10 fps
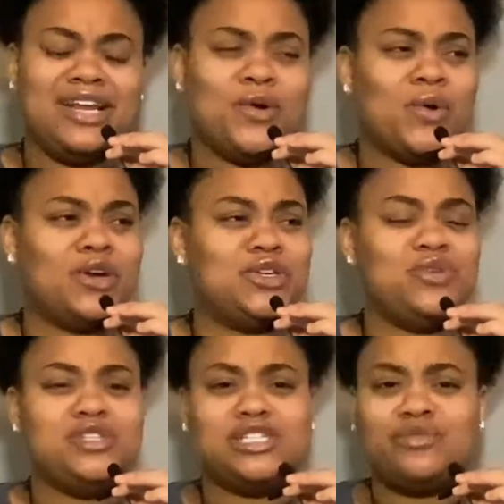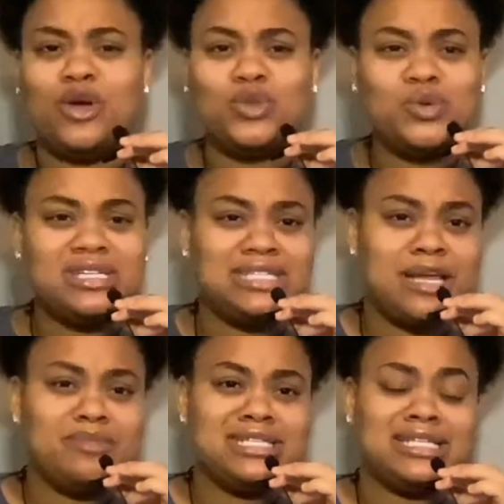or do you just flow through it
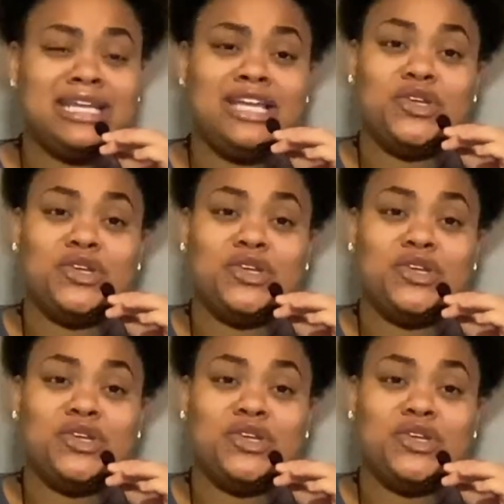seamlessly?